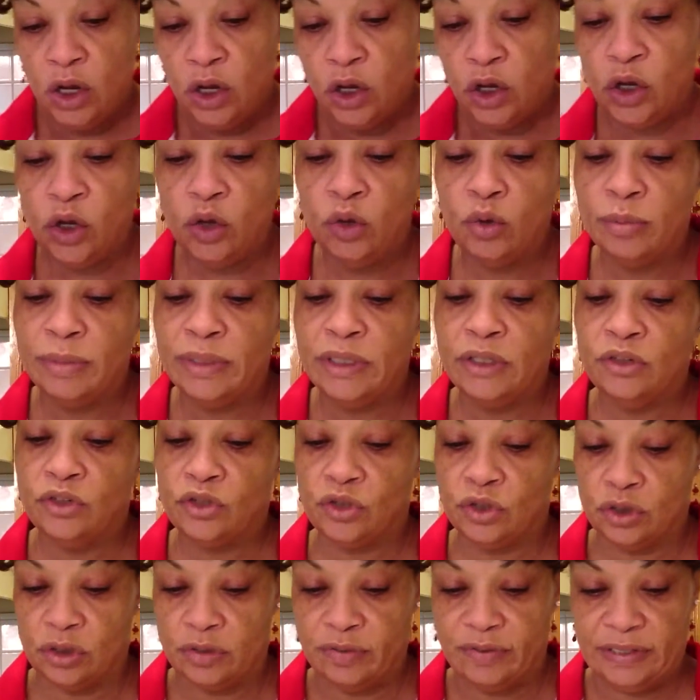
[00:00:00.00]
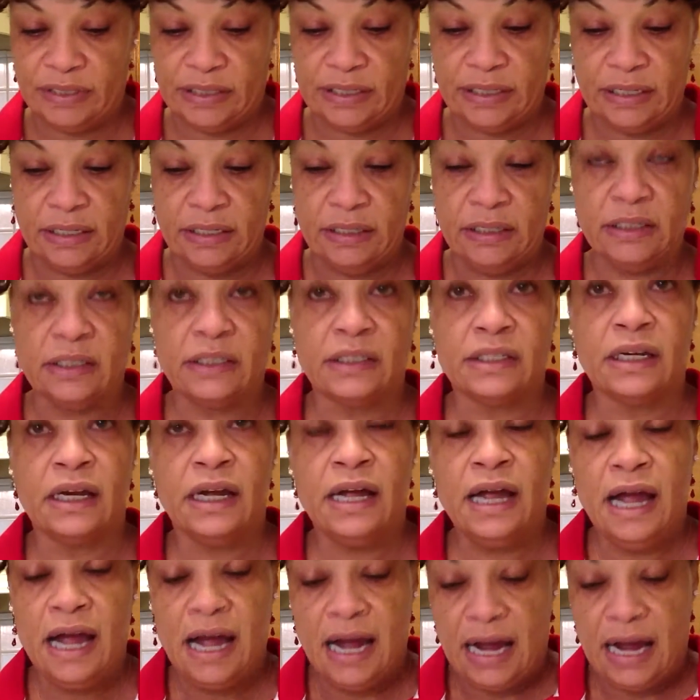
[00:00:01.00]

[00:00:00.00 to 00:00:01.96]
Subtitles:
Human Services.